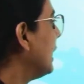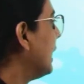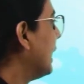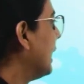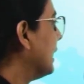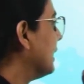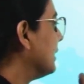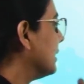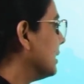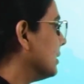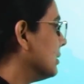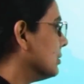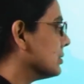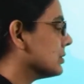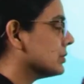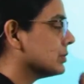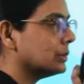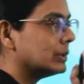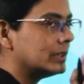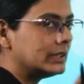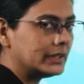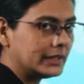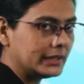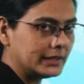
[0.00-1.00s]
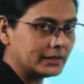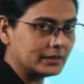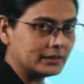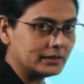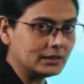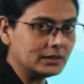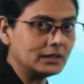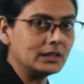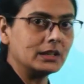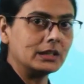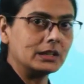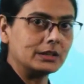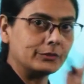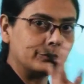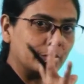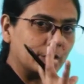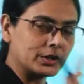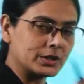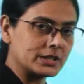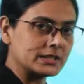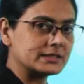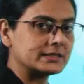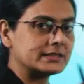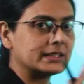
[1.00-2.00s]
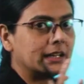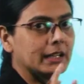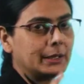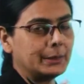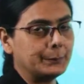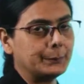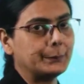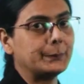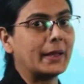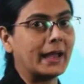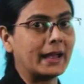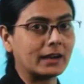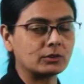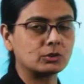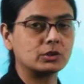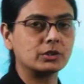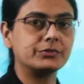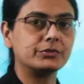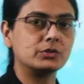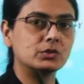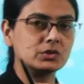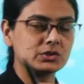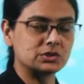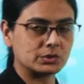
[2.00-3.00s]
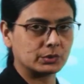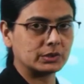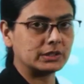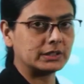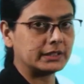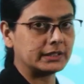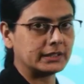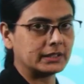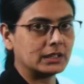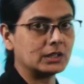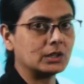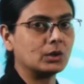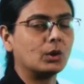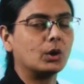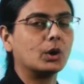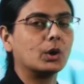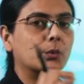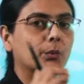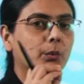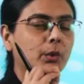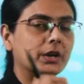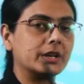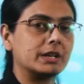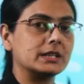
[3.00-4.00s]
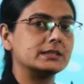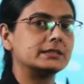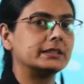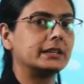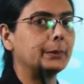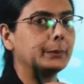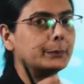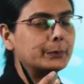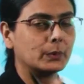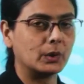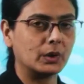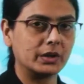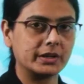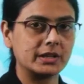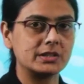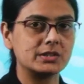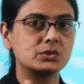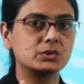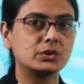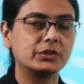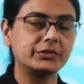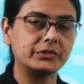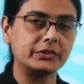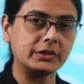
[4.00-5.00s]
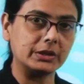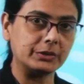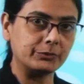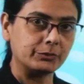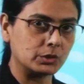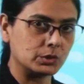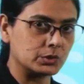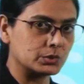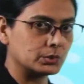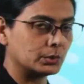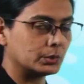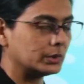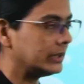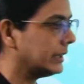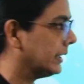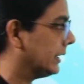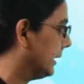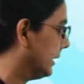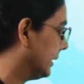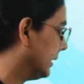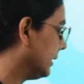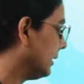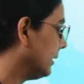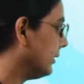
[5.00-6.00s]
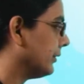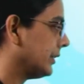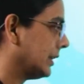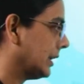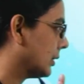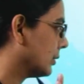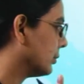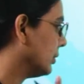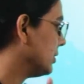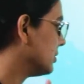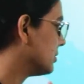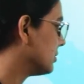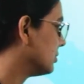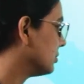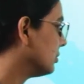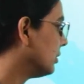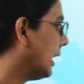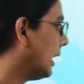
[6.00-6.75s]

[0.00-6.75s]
And the ozone layer. What is the impact of ozone layer, or what is the importance of ozone layer? We are going to know.